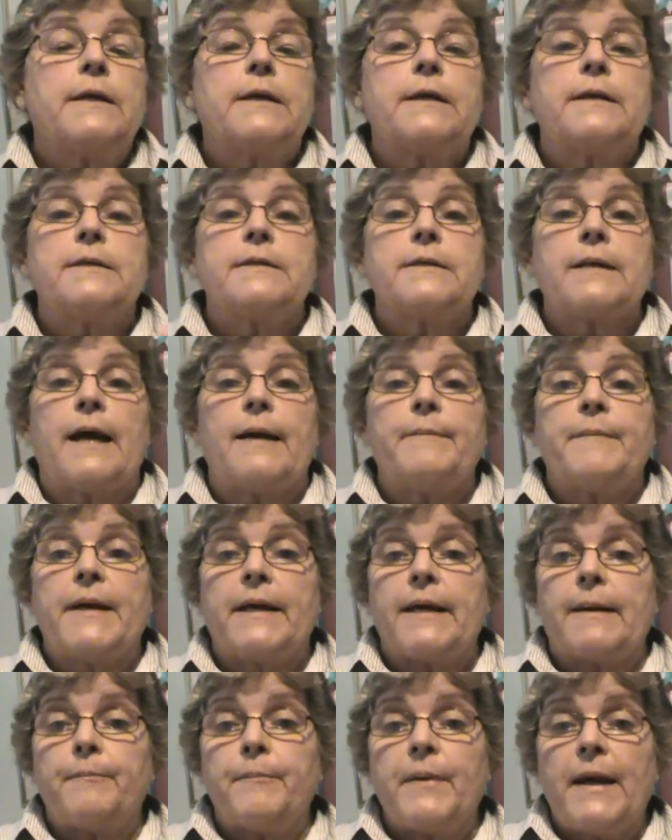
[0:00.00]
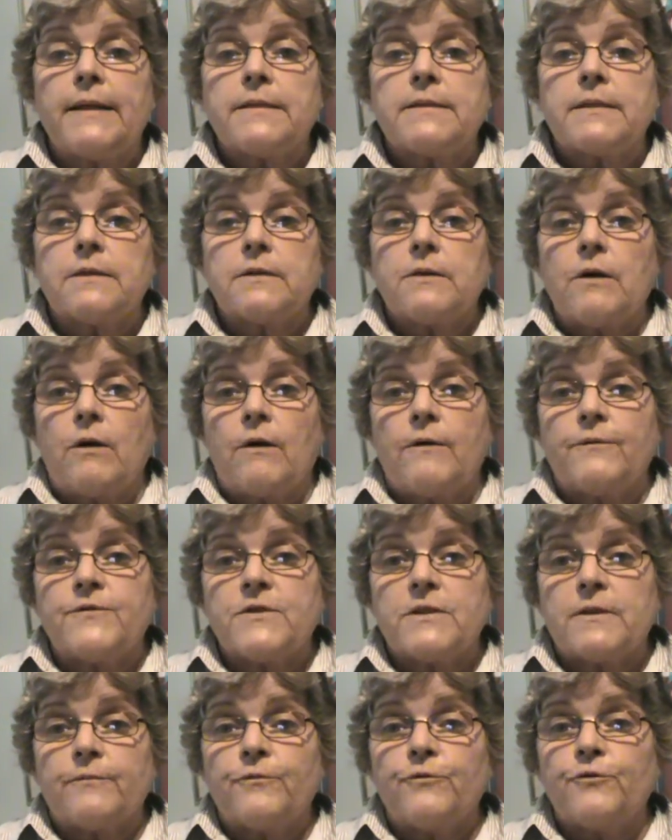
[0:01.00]
is I make a pattern of
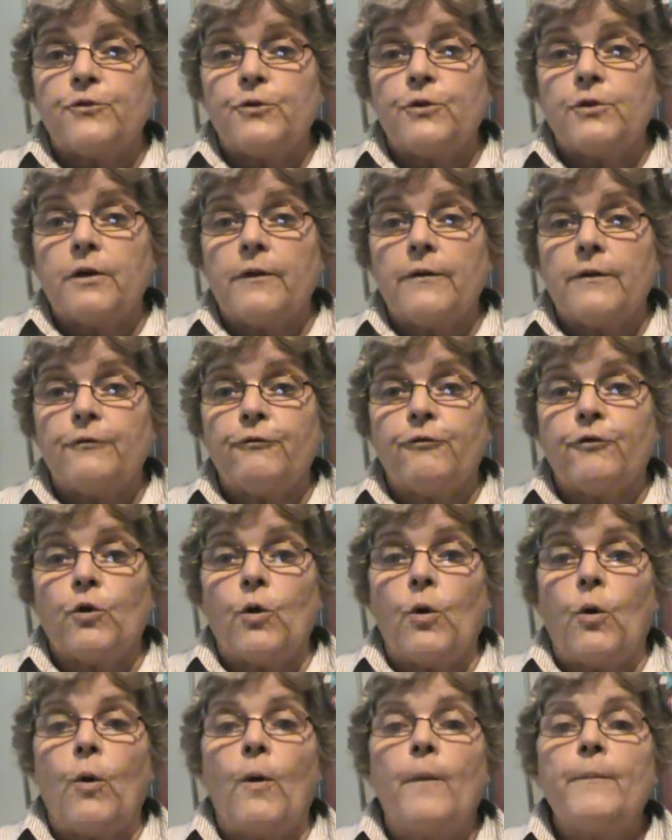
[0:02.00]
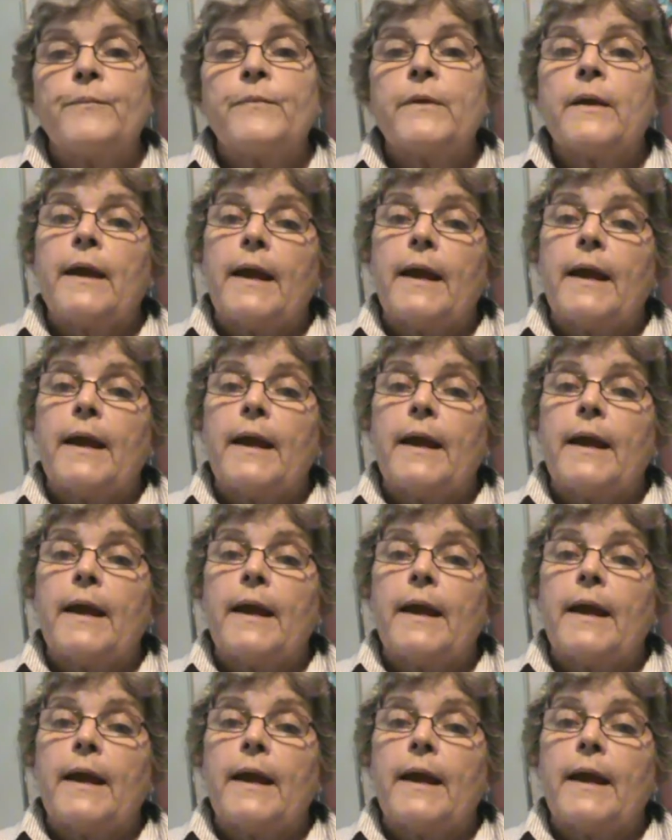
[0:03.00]
some food on the floor.